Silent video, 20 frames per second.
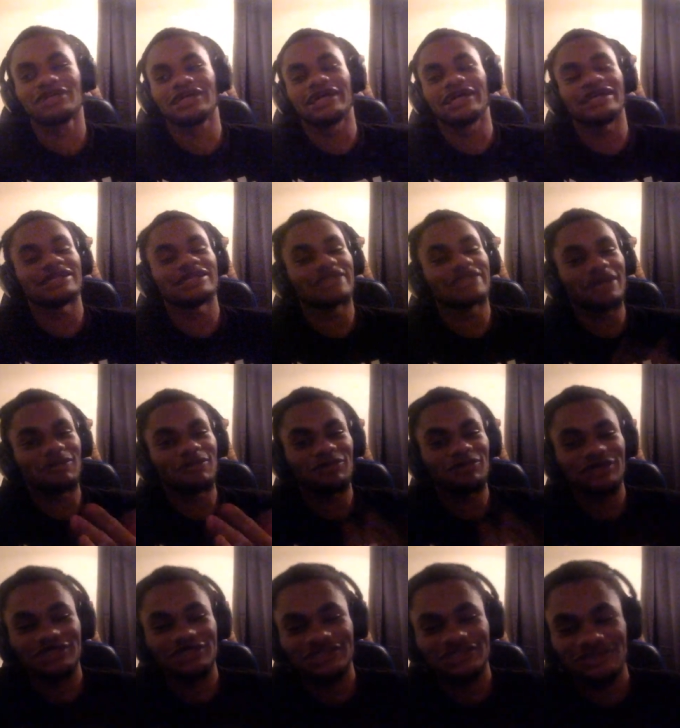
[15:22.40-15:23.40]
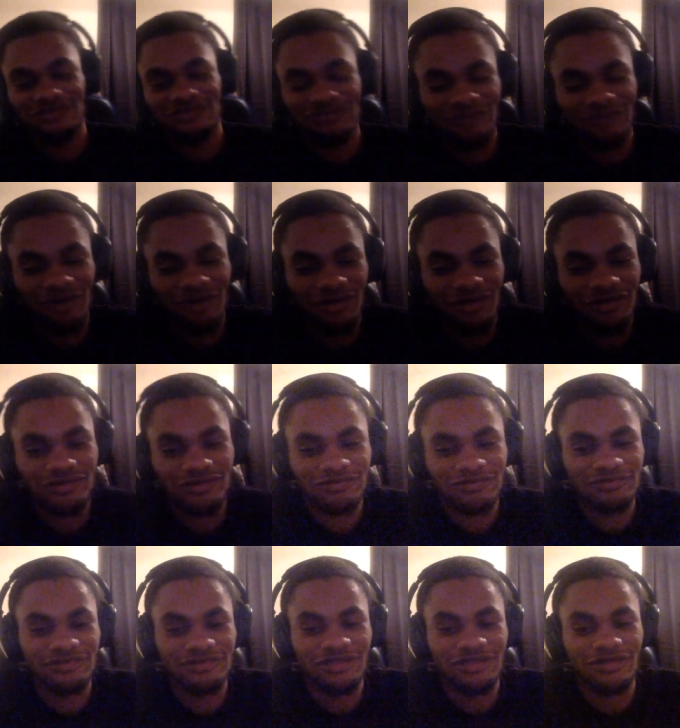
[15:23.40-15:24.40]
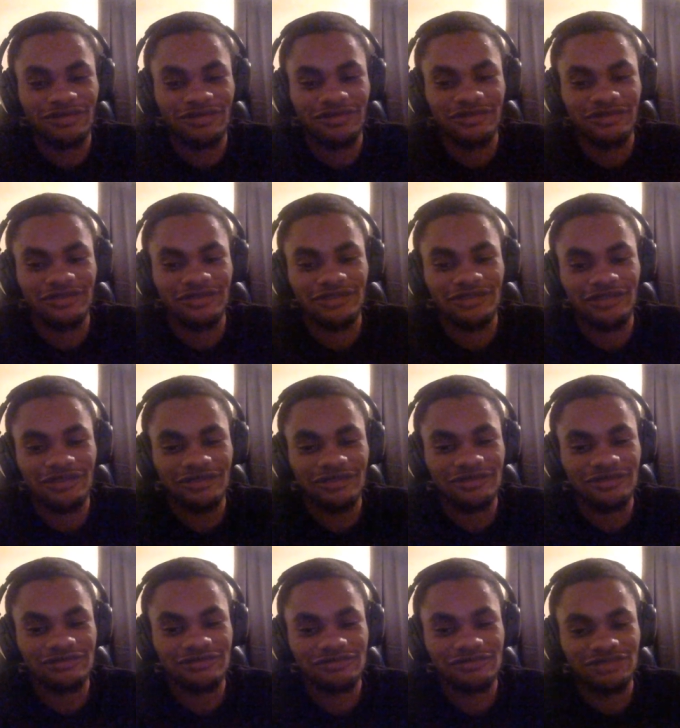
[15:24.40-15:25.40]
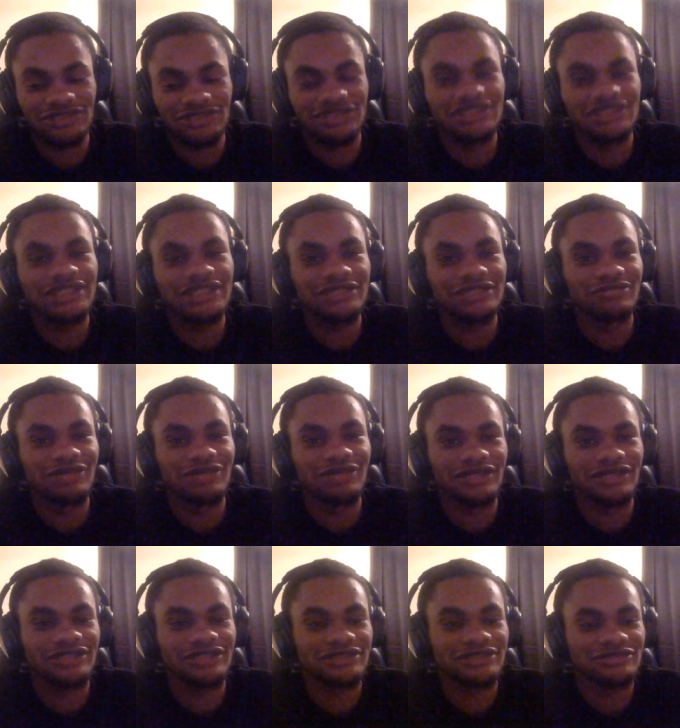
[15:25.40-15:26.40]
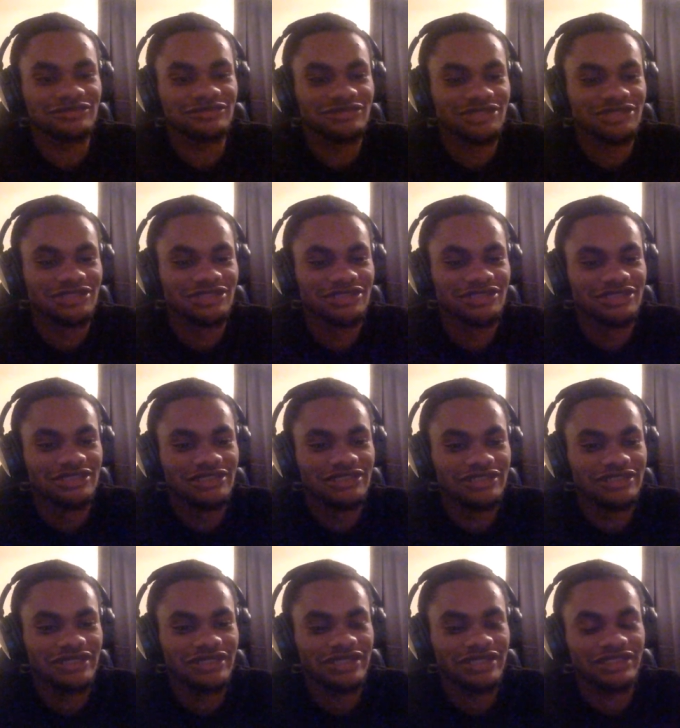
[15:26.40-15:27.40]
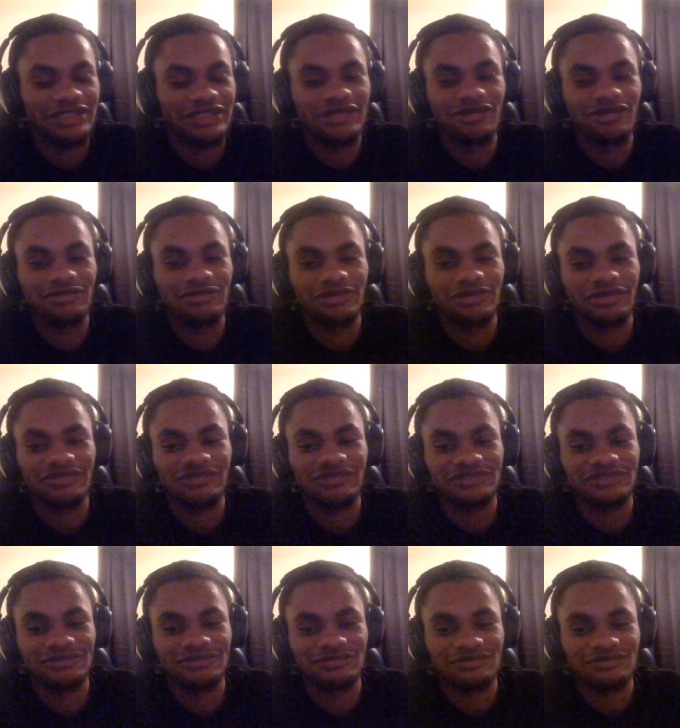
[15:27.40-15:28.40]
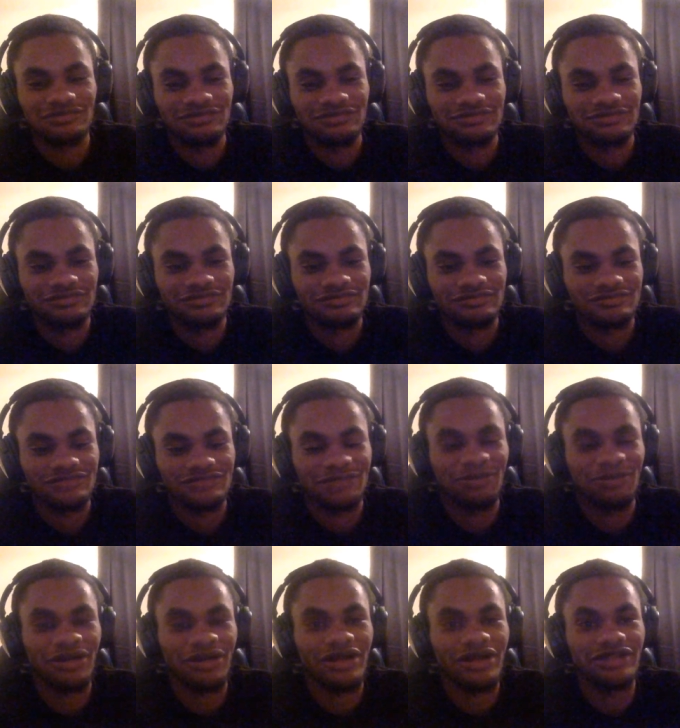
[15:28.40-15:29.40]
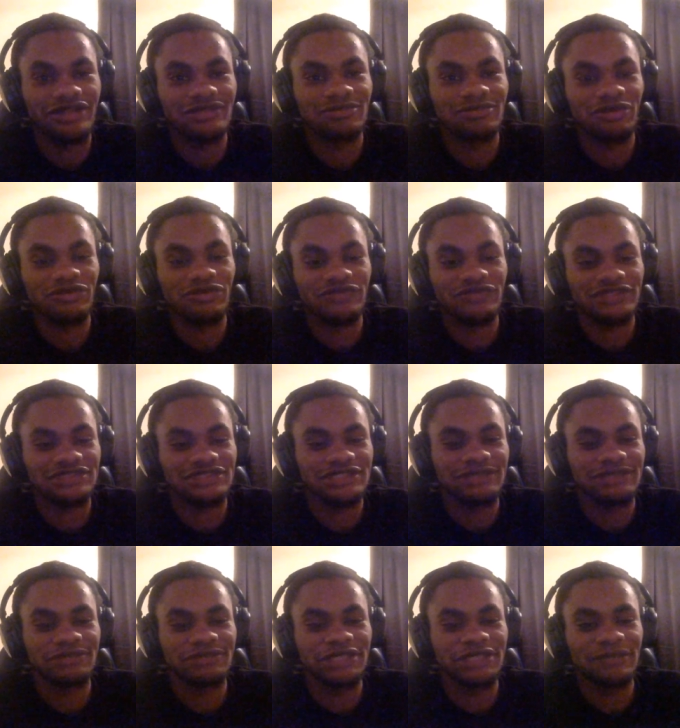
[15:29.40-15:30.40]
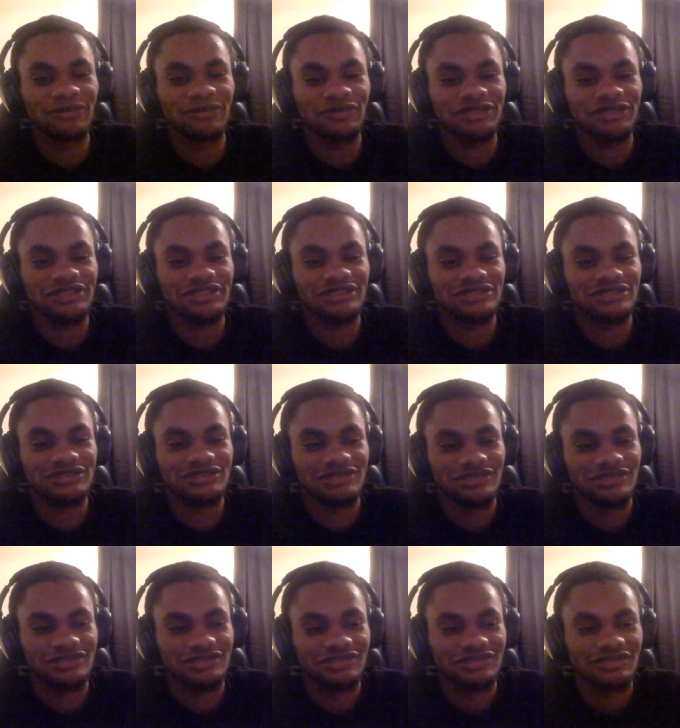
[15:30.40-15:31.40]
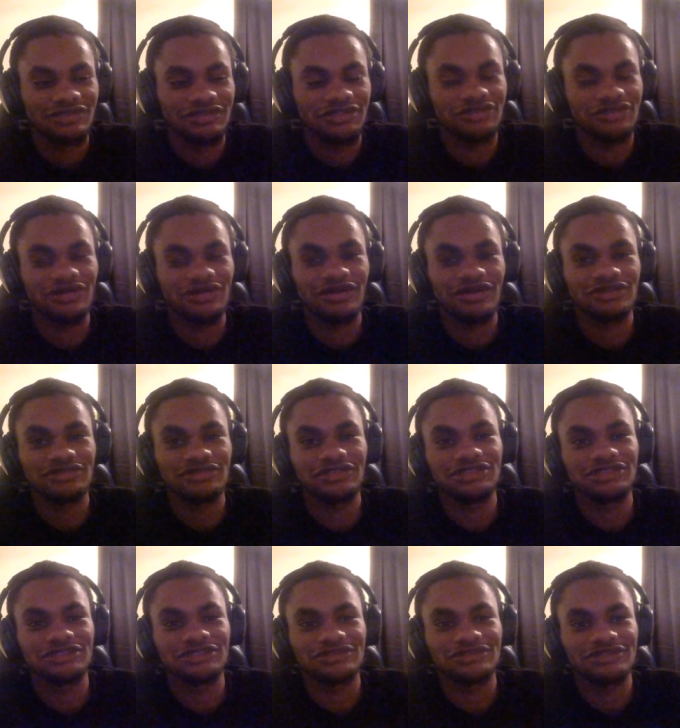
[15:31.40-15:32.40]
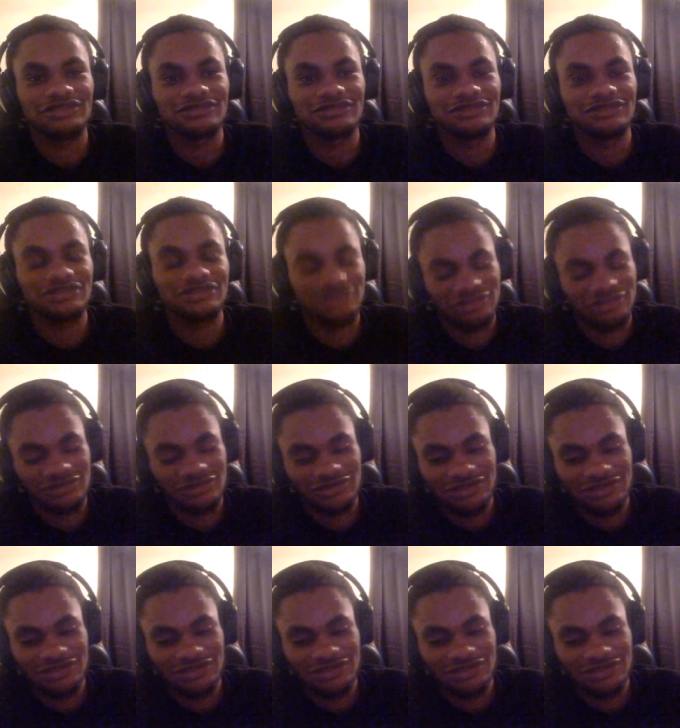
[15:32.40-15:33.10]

And that, that was followed or uh, succeeded by him getting the hell out of him to pilot a boat of like ten people against Euron Greyjoy, which